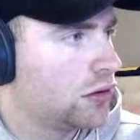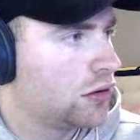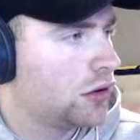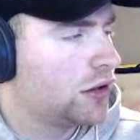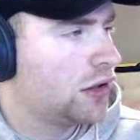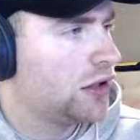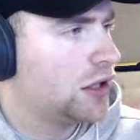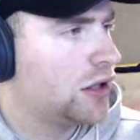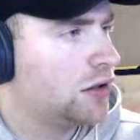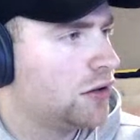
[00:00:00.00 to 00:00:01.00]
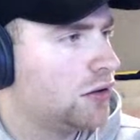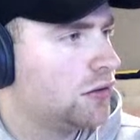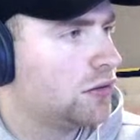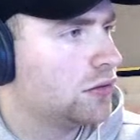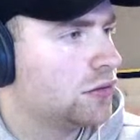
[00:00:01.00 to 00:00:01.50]
I don't know
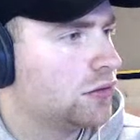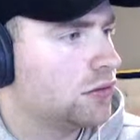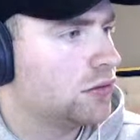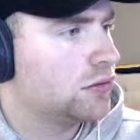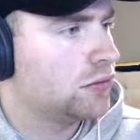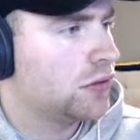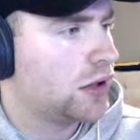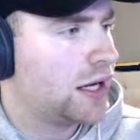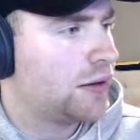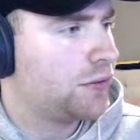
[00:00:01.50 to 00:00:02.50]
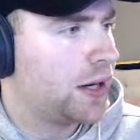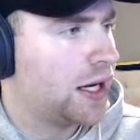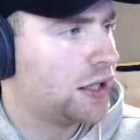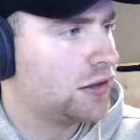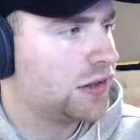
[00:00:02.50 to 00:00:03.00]
why that was
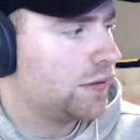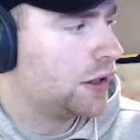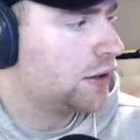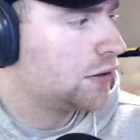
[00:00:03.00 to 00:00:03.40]
paid something.